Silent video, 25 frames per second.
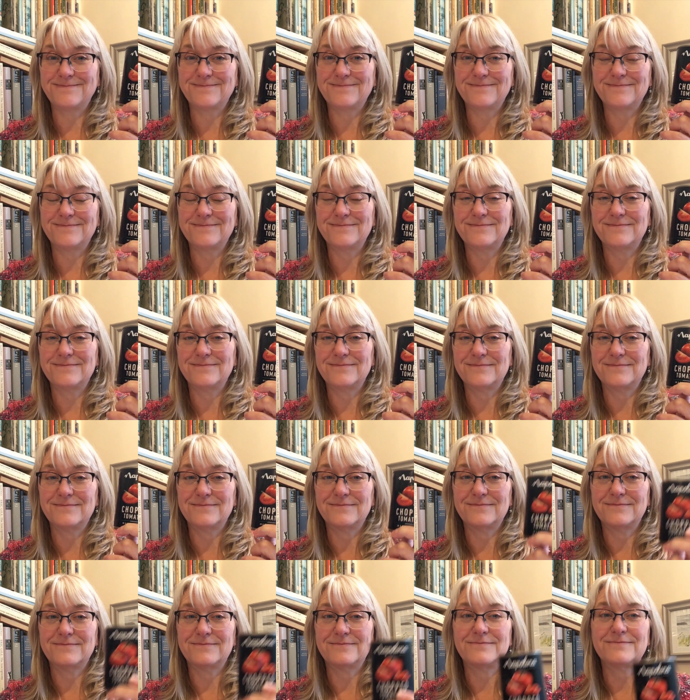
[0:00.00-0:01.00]

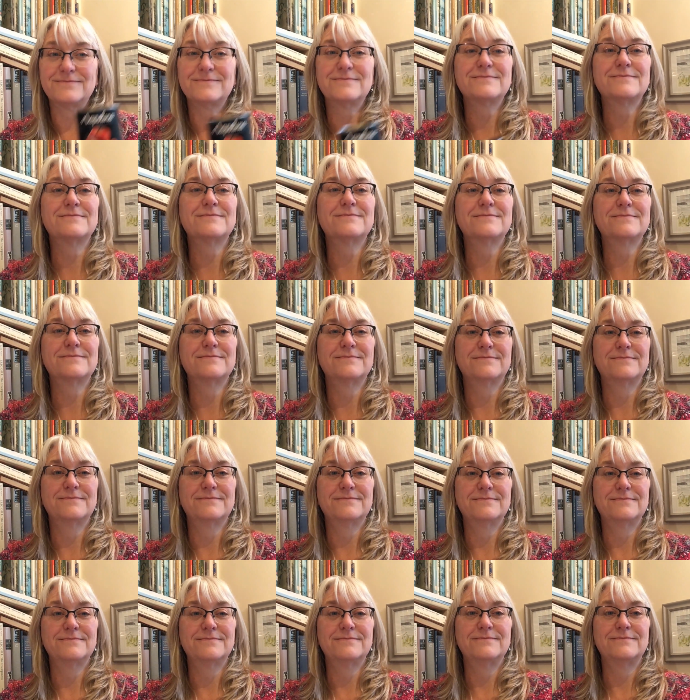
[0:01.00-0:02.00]

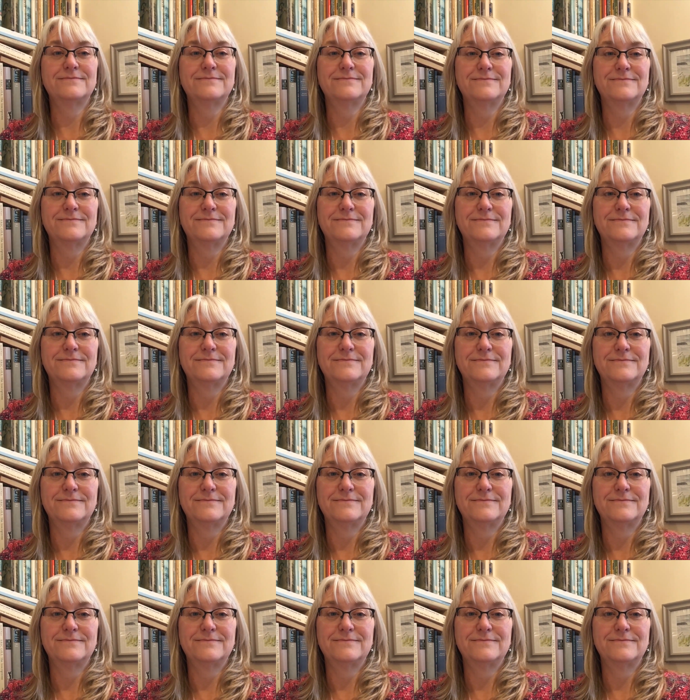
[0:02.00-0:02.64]
Nothing is said.